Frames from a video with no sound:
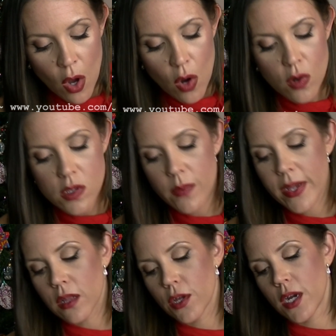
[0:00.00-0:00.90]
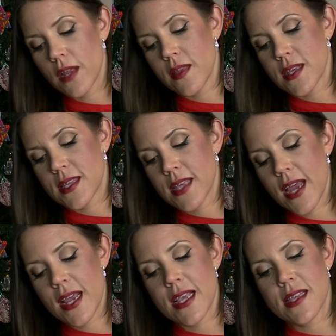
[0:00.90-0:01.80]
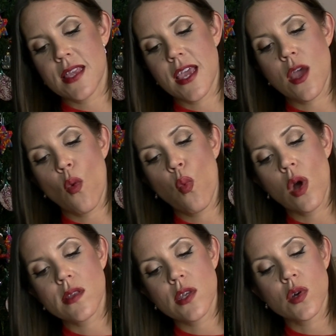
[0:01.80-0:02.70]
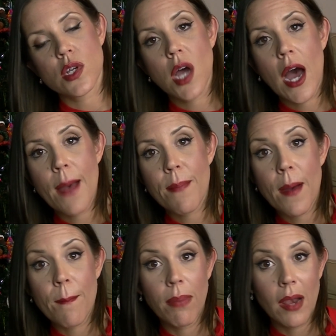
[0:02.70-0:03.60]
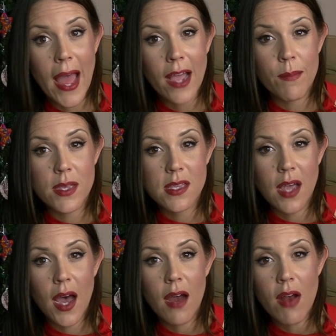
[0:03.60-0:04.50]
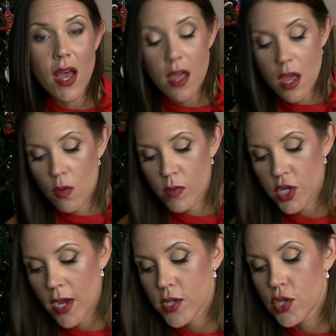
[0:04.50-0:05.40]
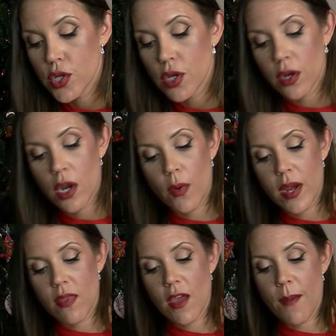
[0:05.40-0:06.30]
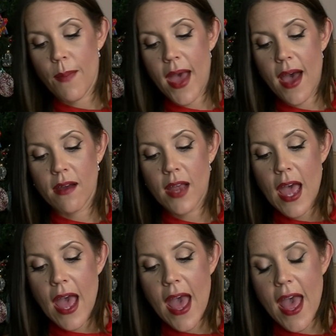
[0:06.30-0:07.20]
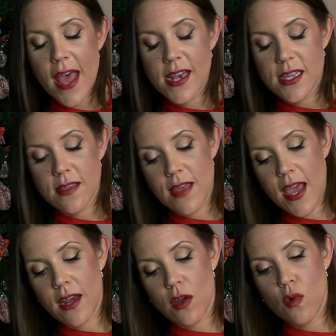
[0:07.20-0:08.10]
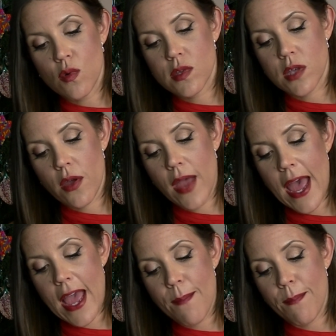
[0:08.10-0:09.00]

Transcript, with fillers: Also included in this set is the What's Your Type Black Mascara, which I do not know anything about, and then also a